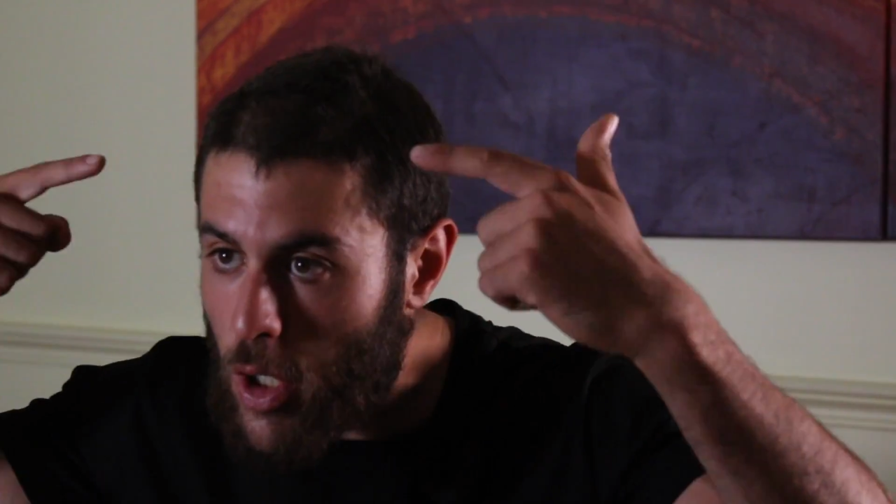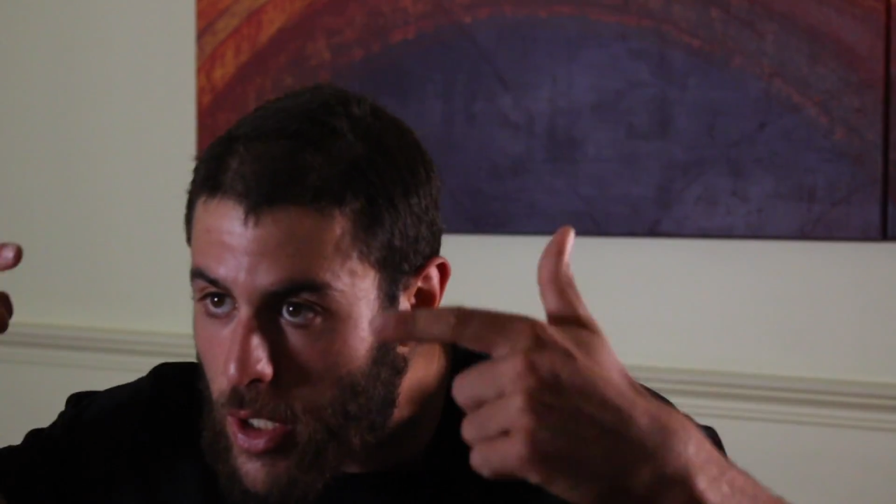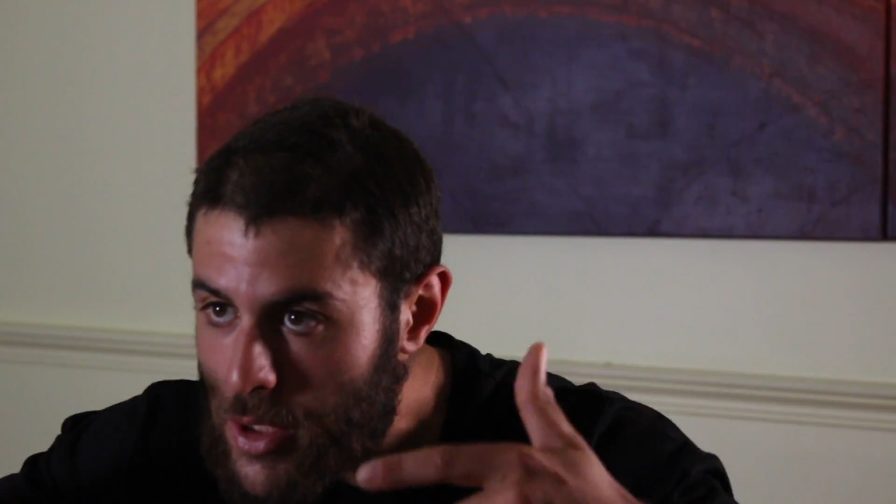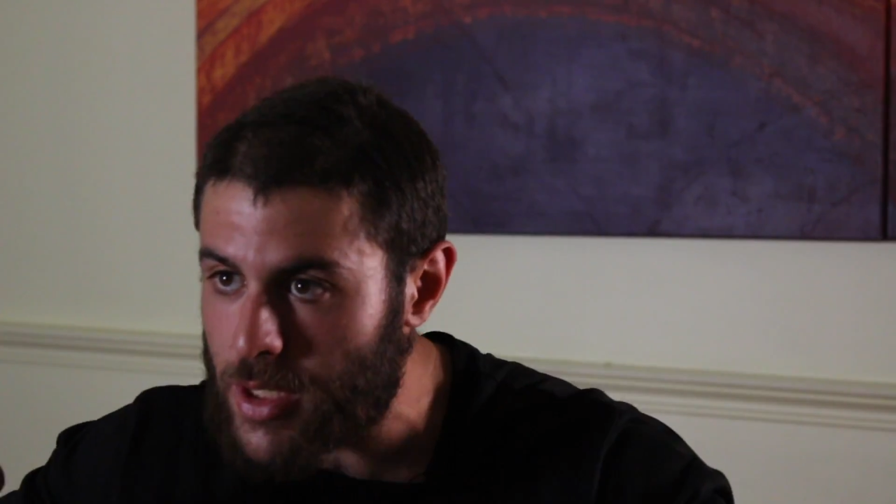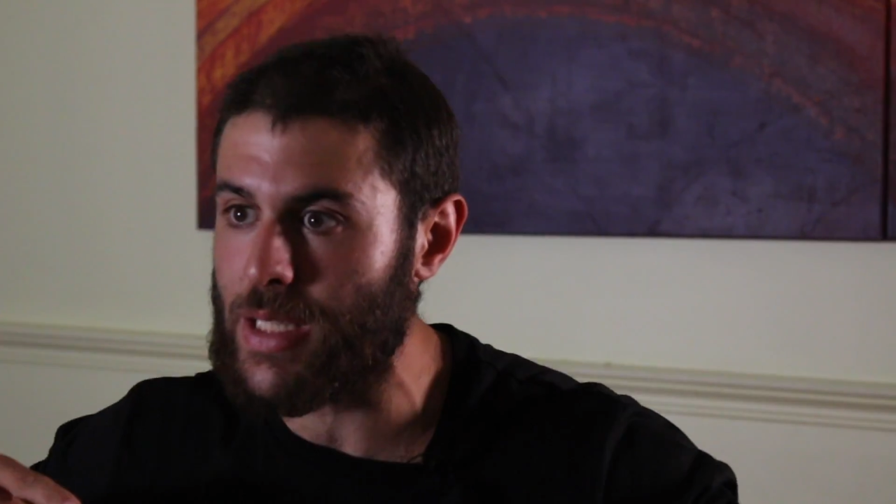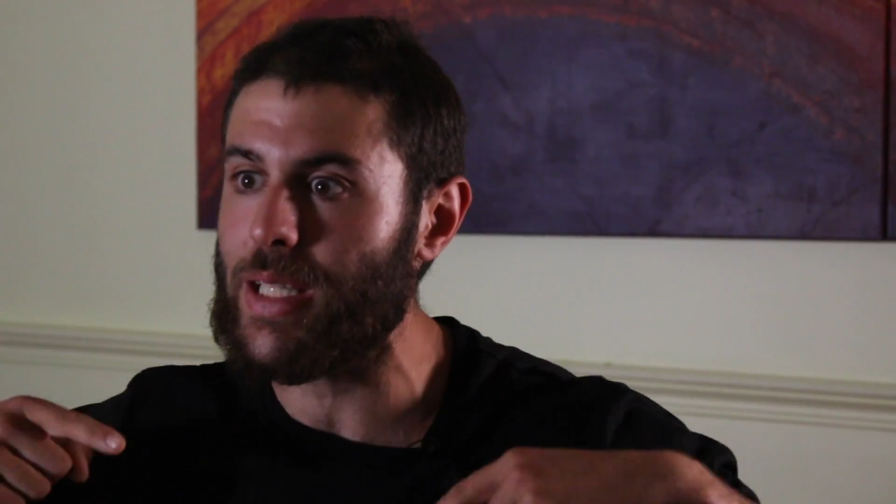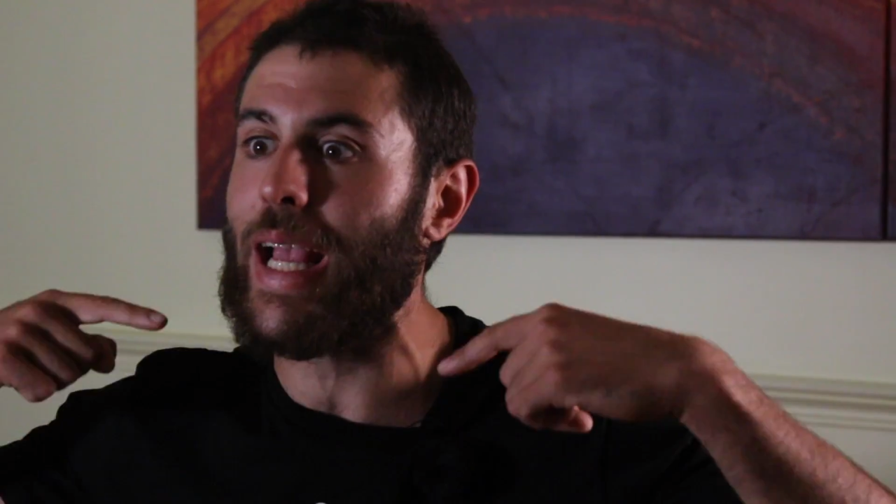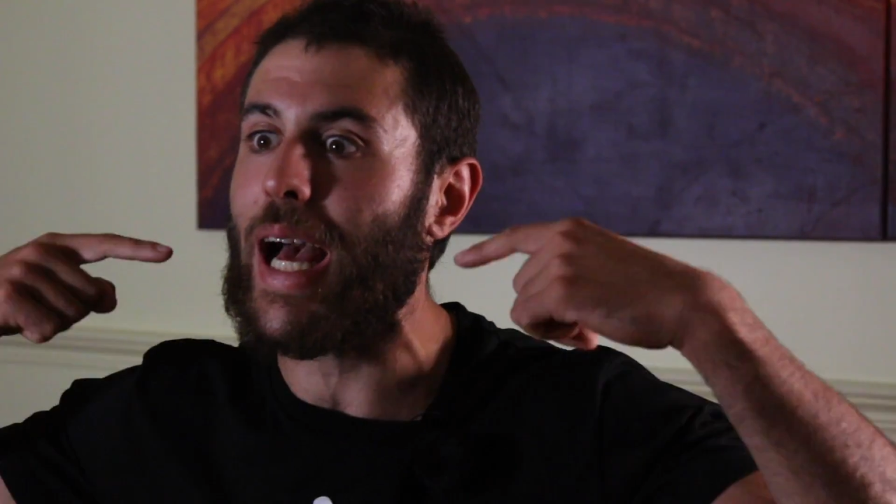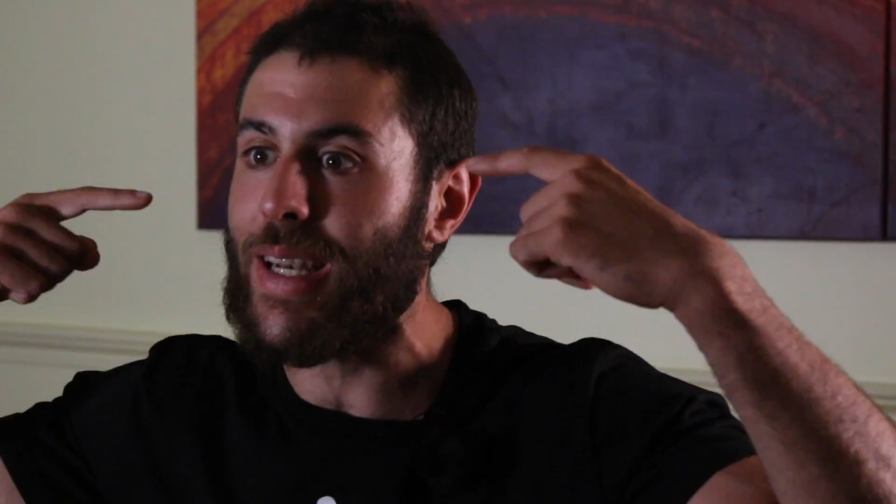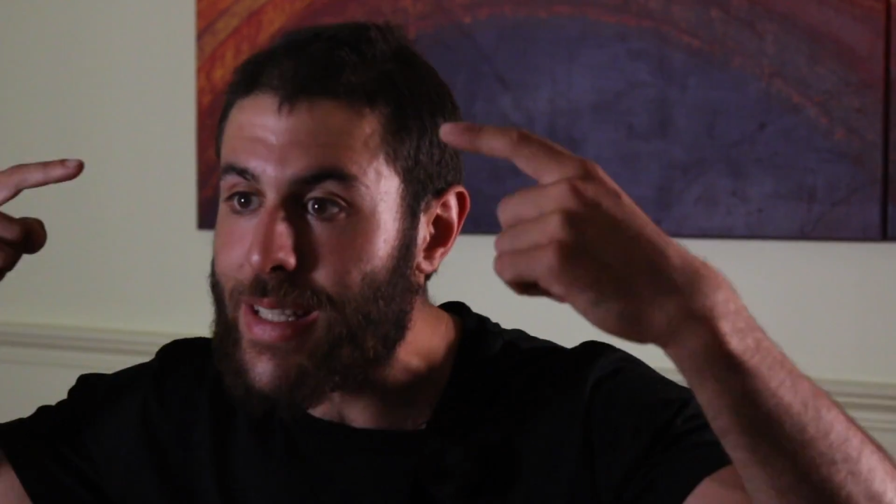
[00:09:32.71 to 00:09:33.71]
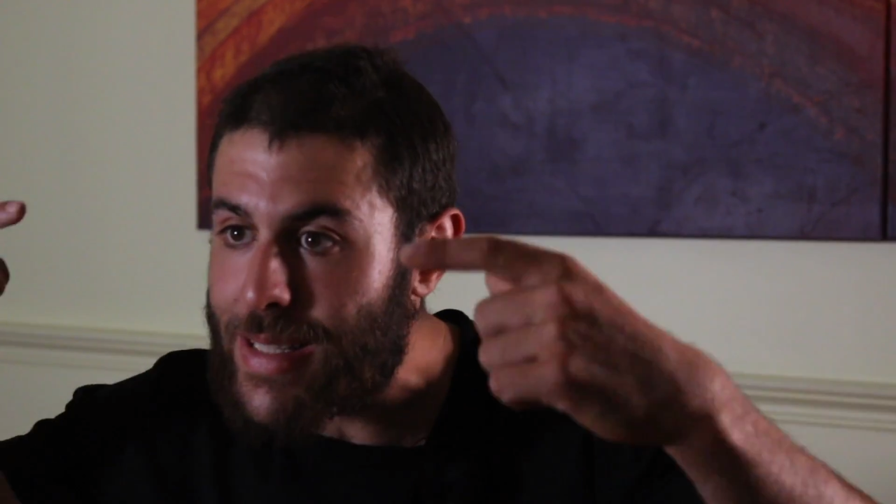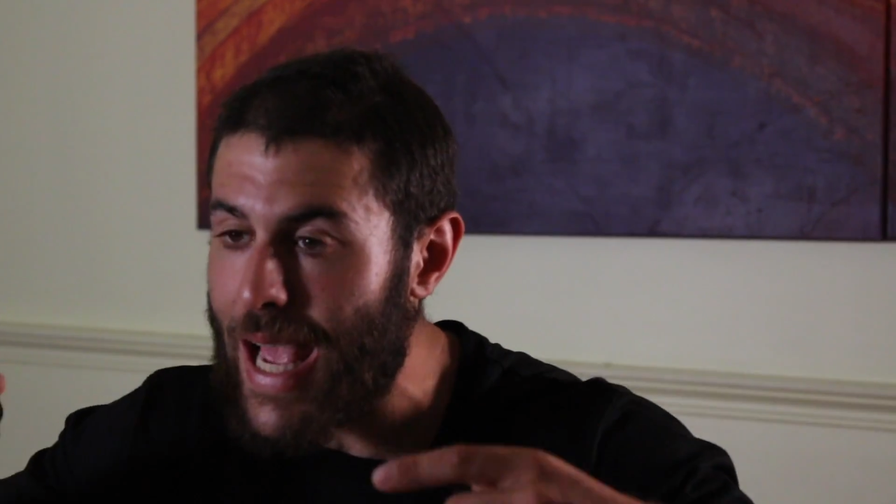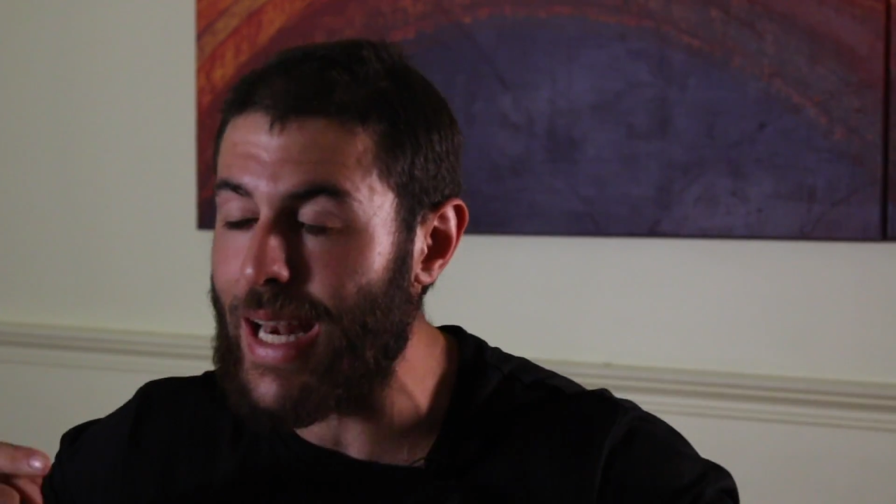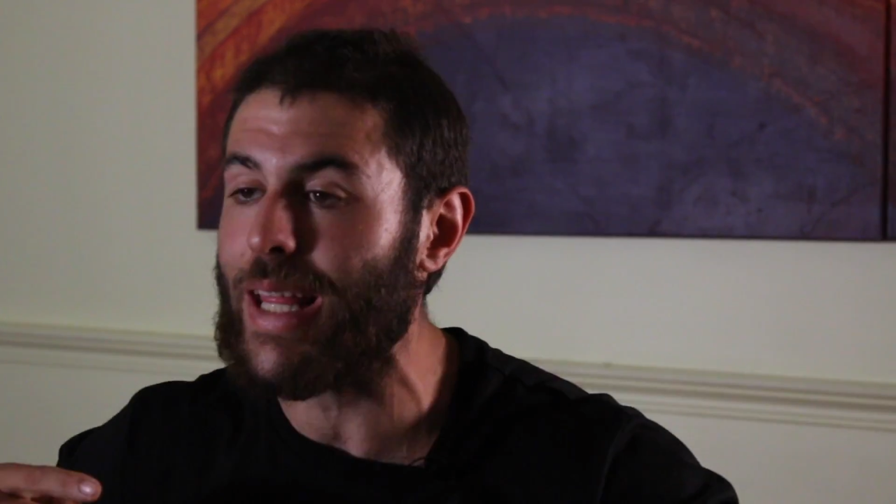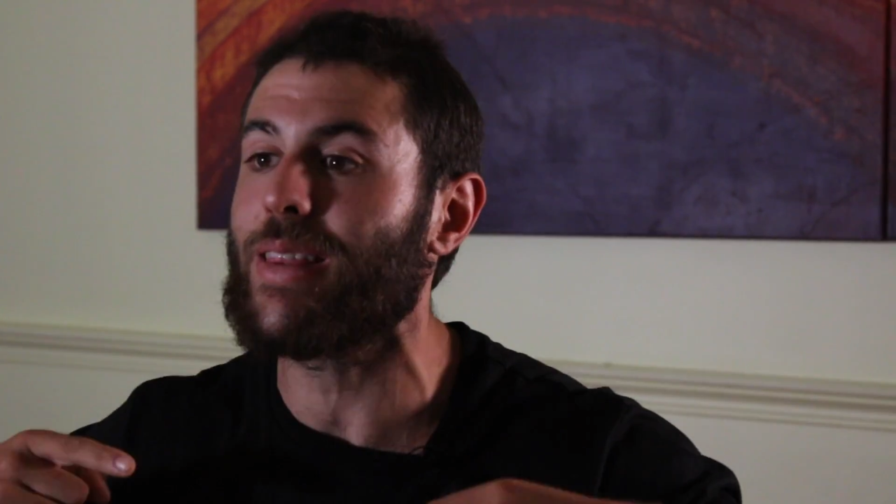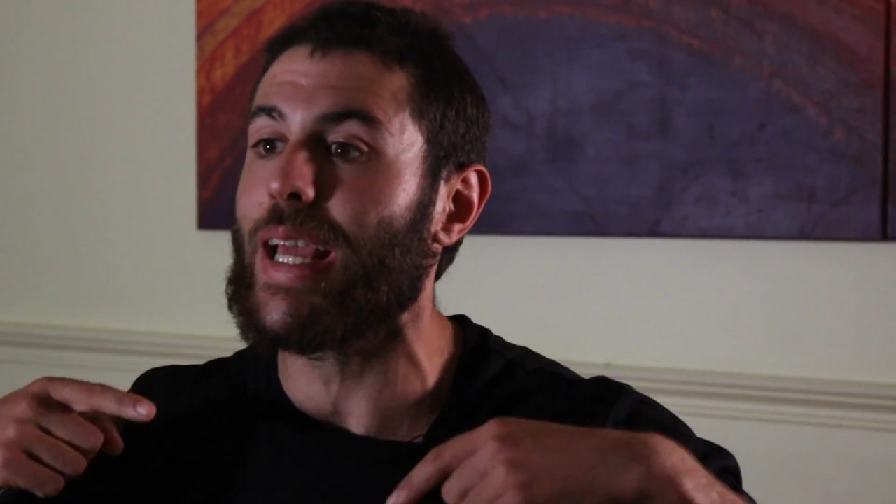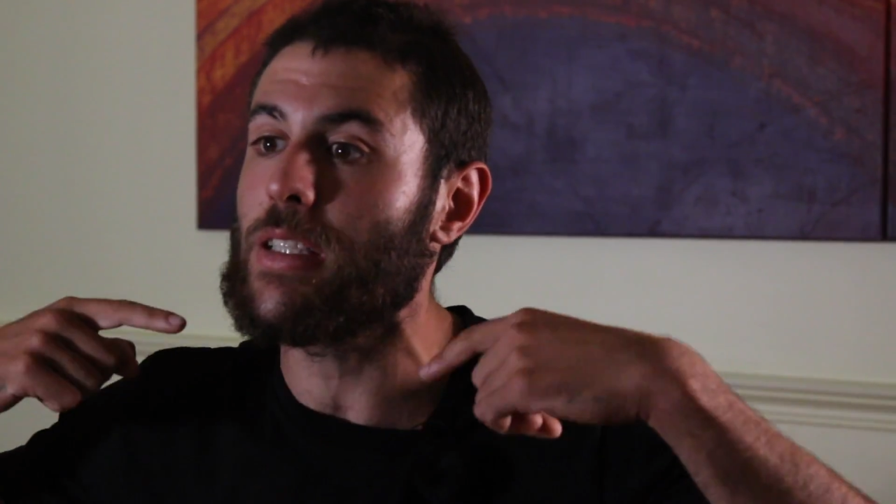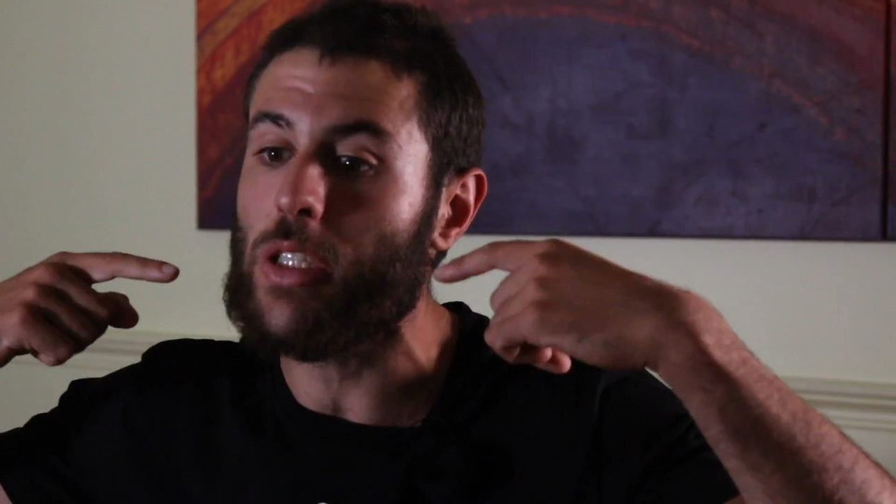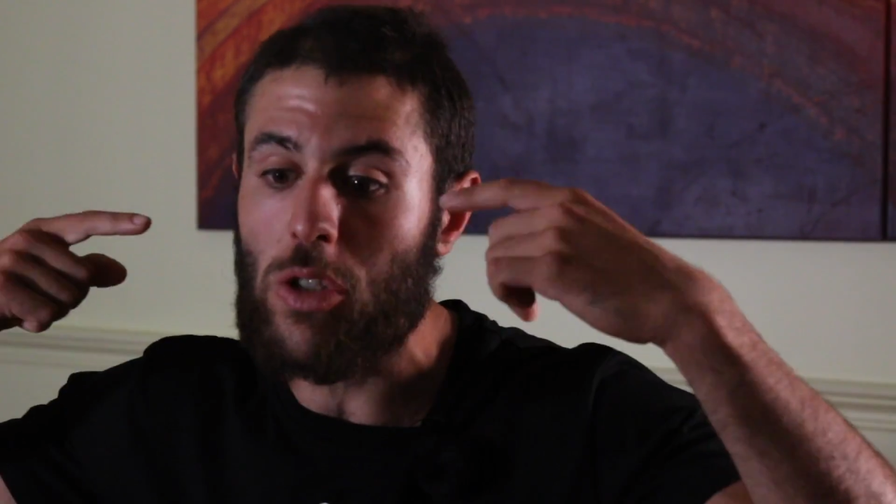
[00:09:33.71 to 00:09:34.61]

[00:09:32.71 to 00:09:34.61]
consciously understanding things